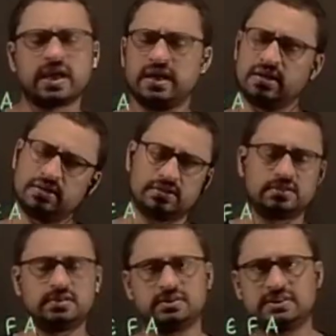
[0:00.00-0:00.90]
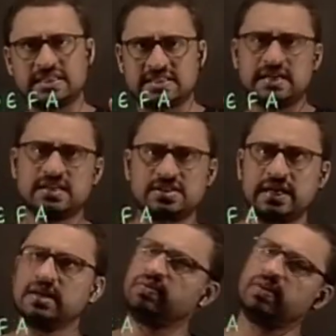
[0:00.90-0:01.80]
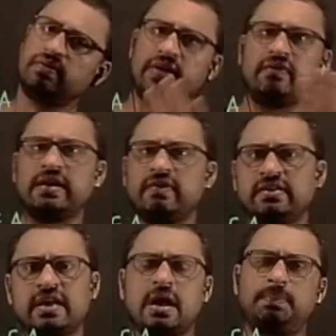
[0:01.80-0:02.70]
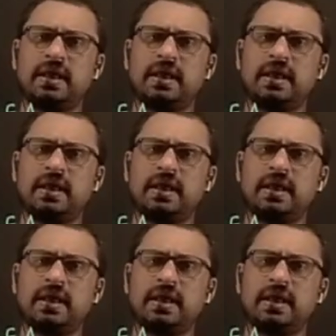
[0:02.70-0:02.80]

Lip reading: Okay, just understand it. When you